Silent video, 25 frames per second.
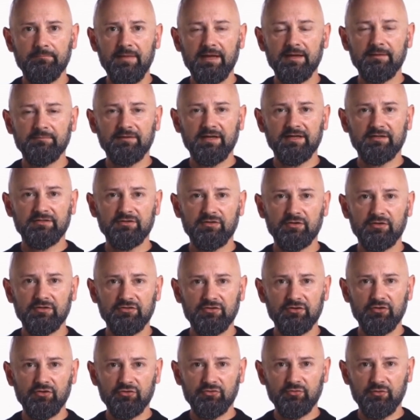
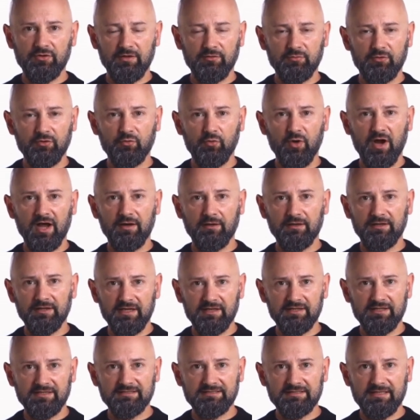Investors usually require
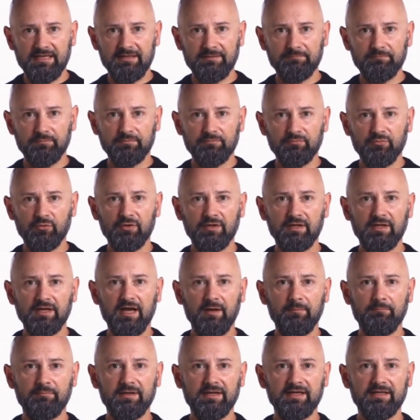their consent before the
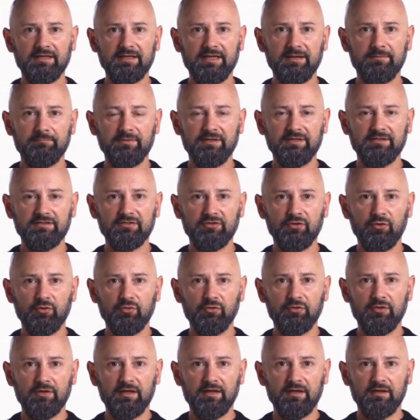company can be
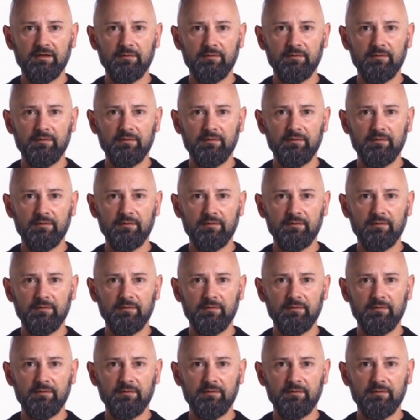sold,